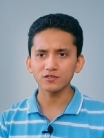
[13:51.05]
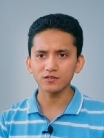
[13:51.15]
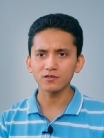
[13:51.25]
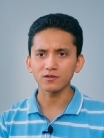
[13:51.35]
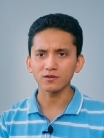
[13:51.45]
a
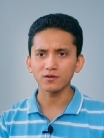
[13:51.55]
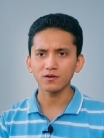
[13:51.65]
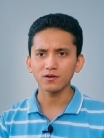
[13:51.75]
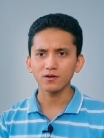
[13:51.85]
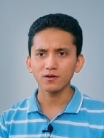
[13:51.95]
year.
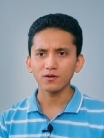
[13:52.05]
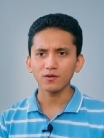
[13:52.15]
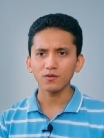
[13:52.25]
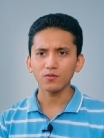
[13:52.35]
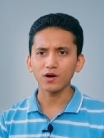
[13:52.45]

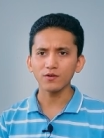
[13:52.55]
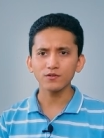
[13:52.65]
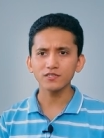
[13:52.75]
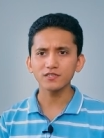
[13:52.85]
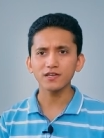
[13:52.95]
Why
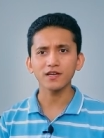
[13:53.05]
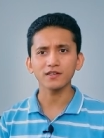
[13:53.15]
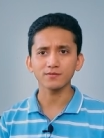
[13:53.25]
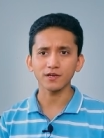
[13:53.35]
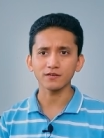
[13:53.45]
wasn't I
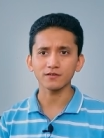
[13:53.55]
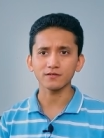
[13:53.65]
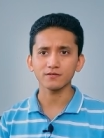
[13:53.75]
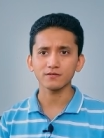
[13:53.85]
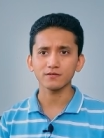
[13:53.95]
getting better?